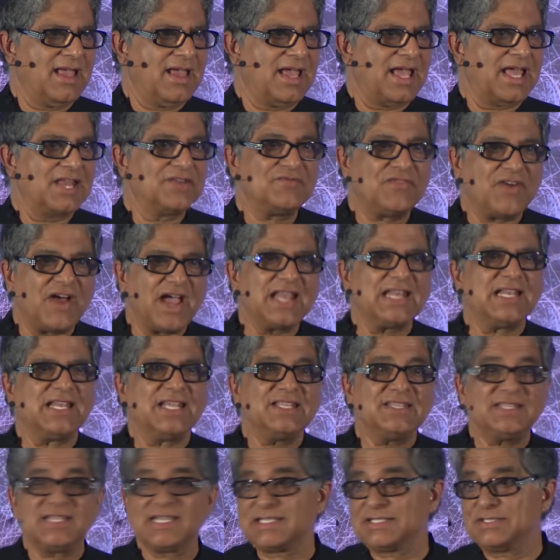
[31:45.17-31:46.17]
And finally,
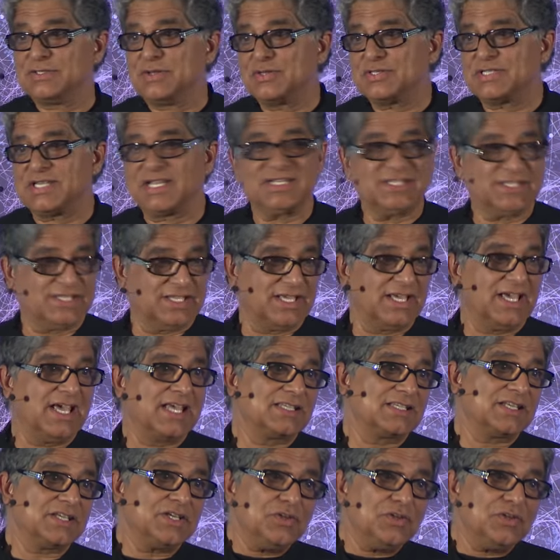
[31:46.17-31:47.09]
there's no such thing as a